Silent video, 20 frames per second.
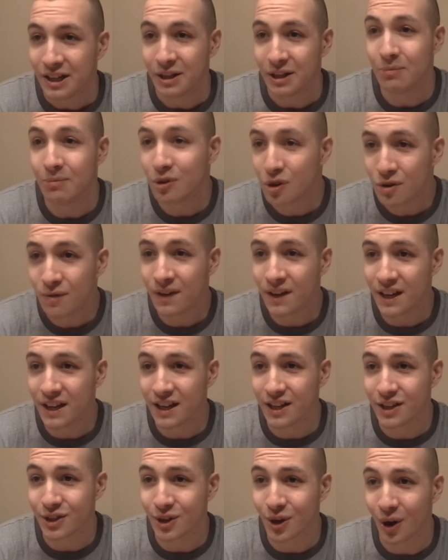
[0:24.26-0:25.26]
The
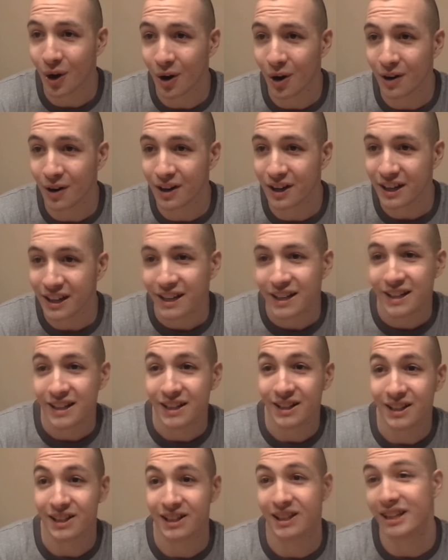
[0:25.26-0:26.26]
movie is called
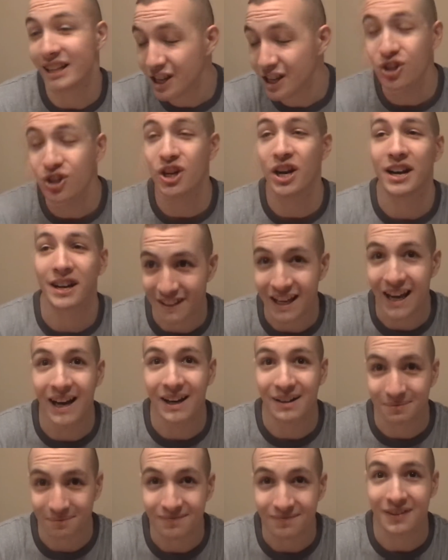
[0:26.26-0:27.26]
Legion.
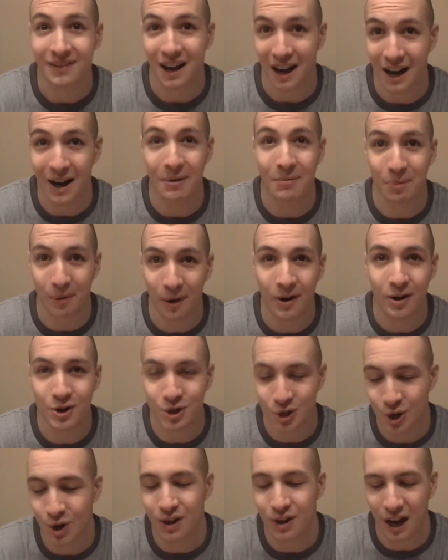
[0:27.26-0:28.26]
Yeah. I'm pretty
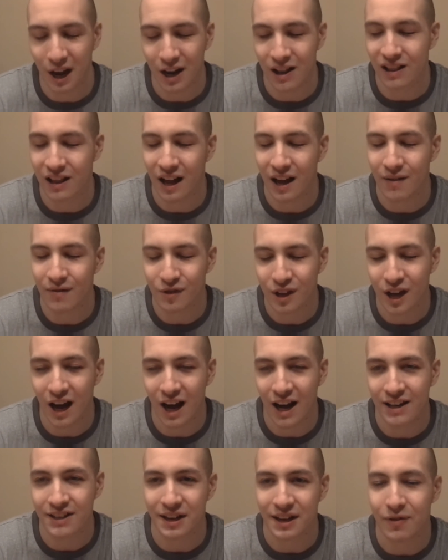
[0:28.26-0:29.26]
sure that a lot of you
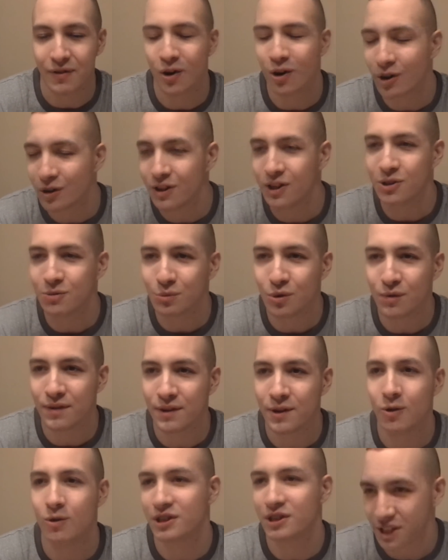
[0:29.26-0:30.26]
guys have heard this
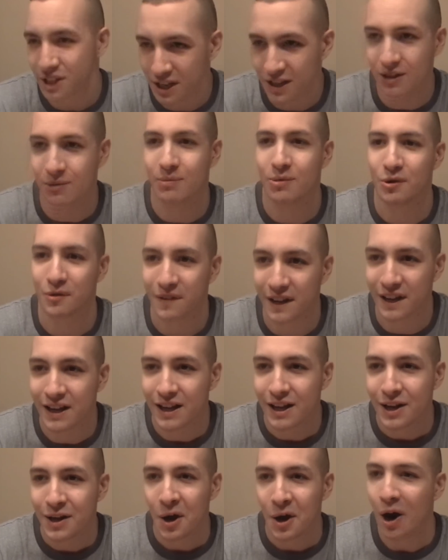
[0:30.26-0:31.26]
movie or seen the movie.
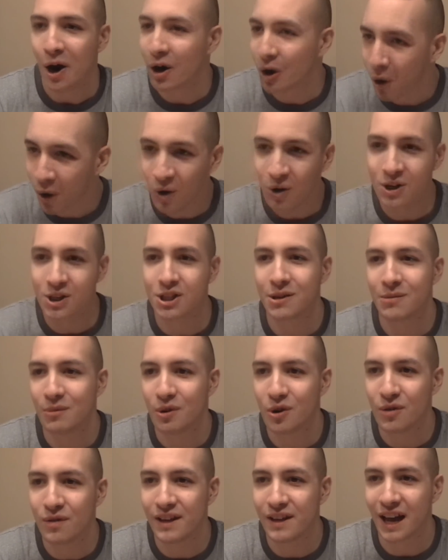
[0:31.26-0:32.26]
Of course, the
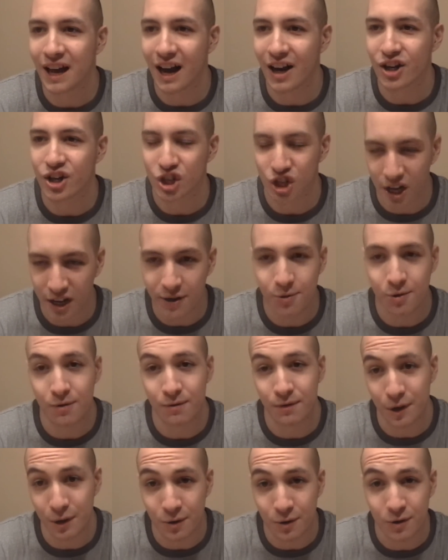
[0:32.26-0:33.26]
movie got shitty
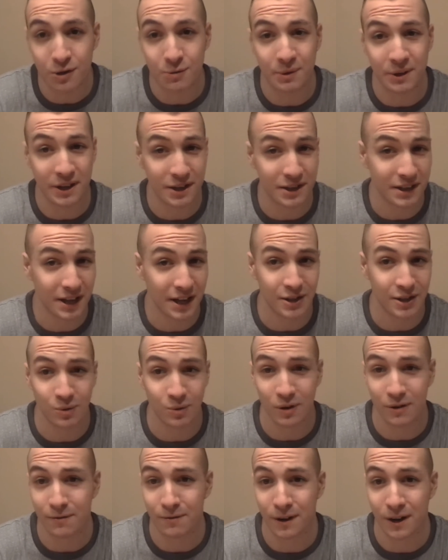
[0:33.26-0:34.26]
reviews because
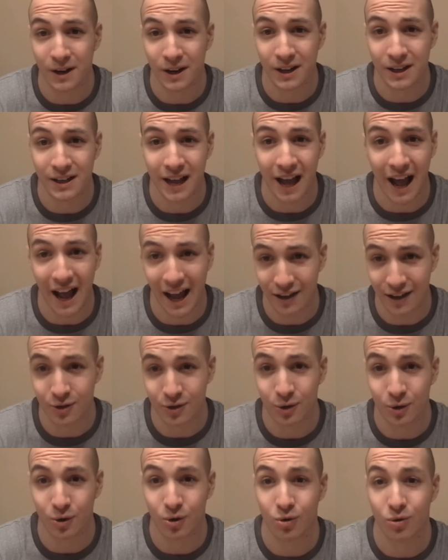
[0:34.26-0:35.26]
that's what fucking
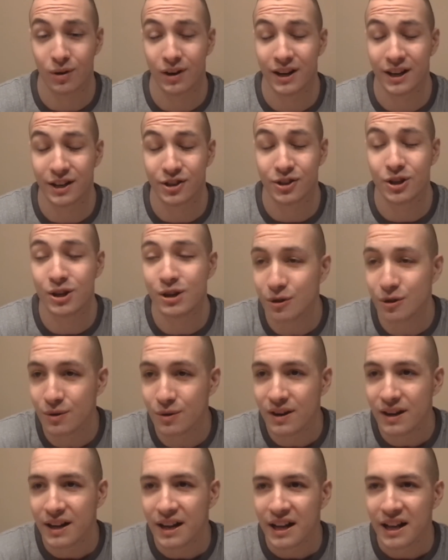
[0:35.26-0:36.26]
asshole critics
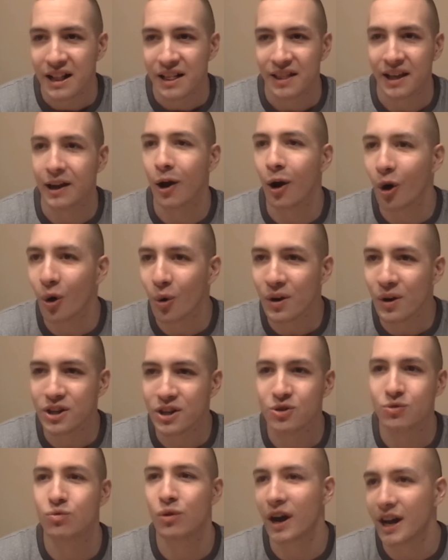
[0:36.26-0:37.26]
do. They
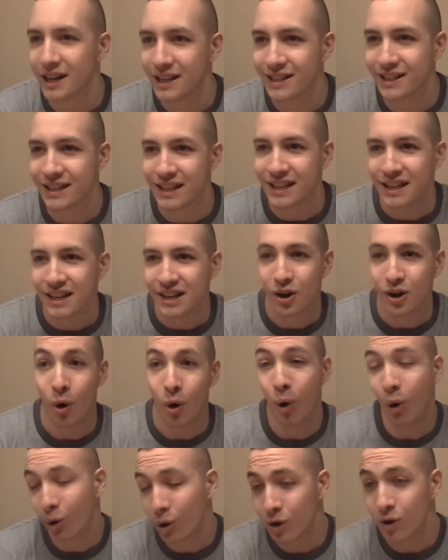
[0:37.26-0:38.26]
always rate
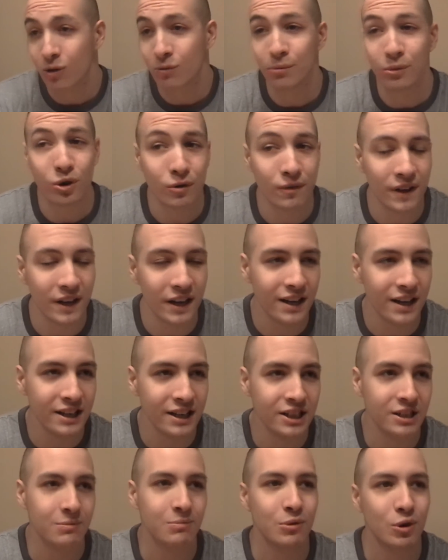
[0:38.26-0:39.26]
horror
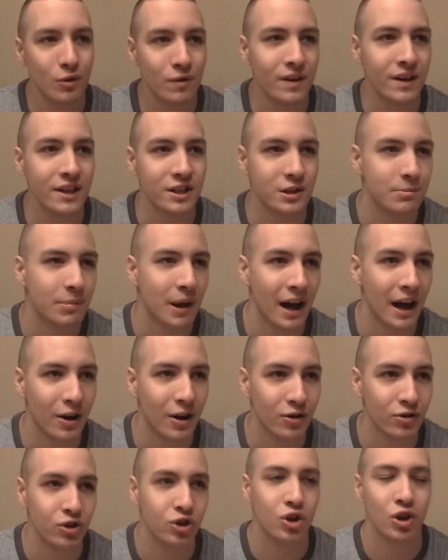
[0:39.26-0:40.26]
movies, movies
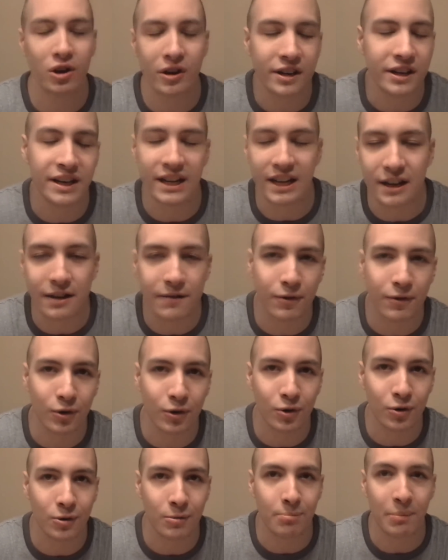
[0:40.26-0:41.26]
about good and
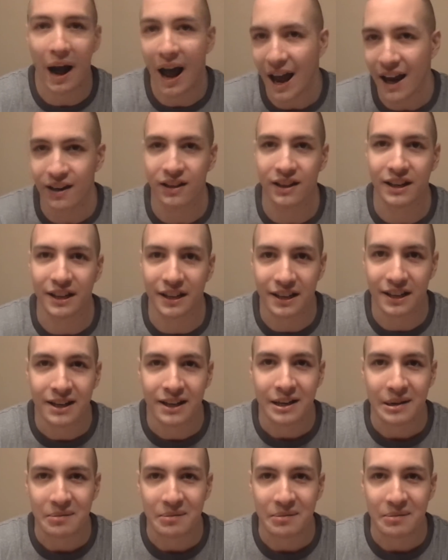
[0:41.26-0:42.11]
evil, badly.